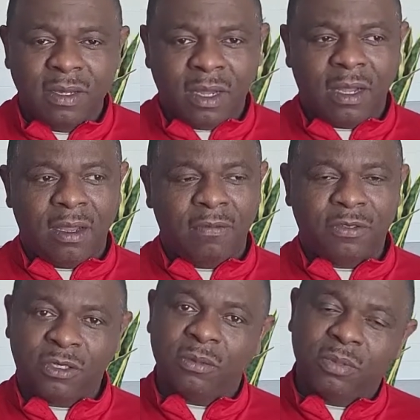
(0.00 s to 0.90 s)
for
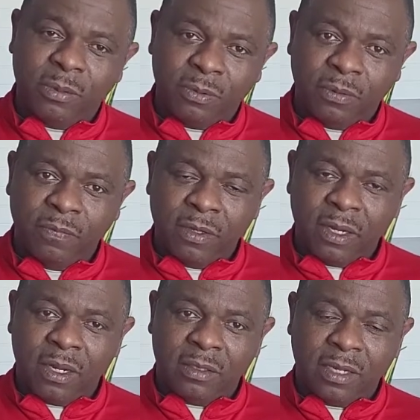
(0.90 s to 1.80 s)
certain people
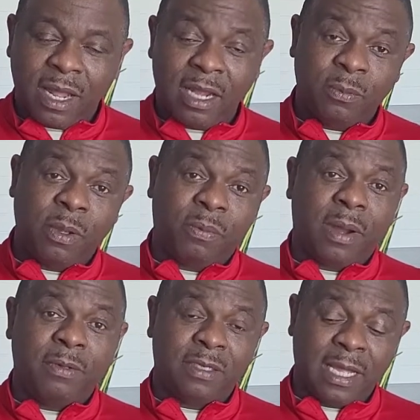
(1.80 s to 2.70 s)
to not have to pay
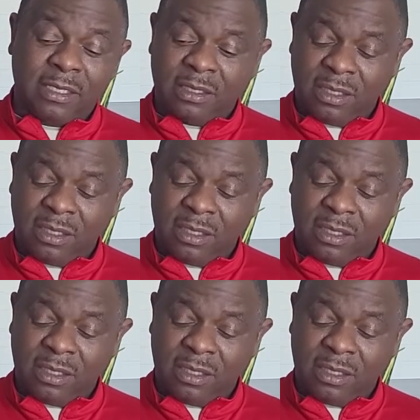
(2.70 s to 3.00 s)
property taxes.